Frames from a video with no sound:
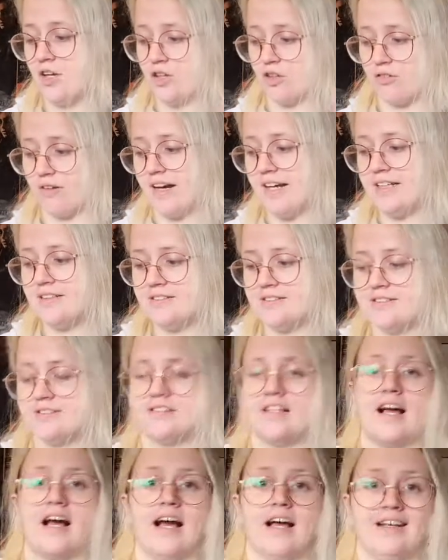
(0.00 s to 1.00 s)
Grace,
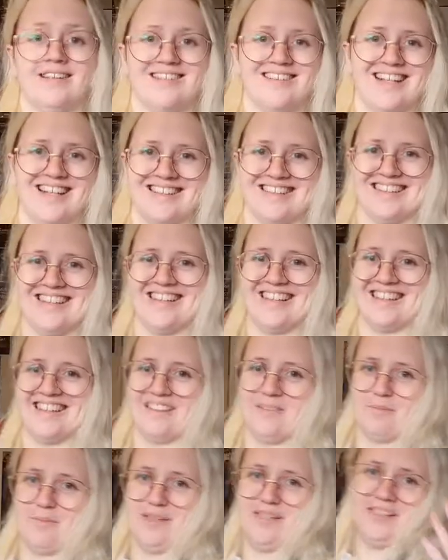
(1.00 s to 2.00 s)
and
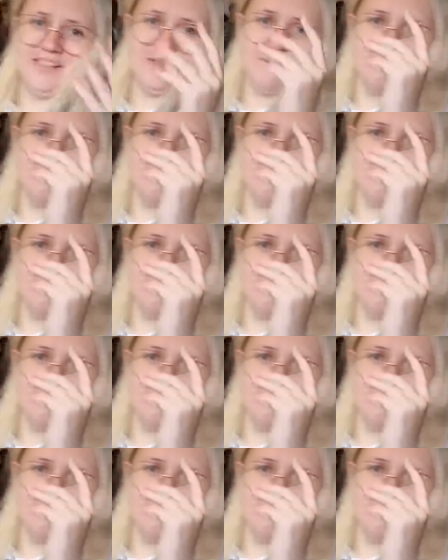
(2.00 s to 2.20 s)
Tatiana being a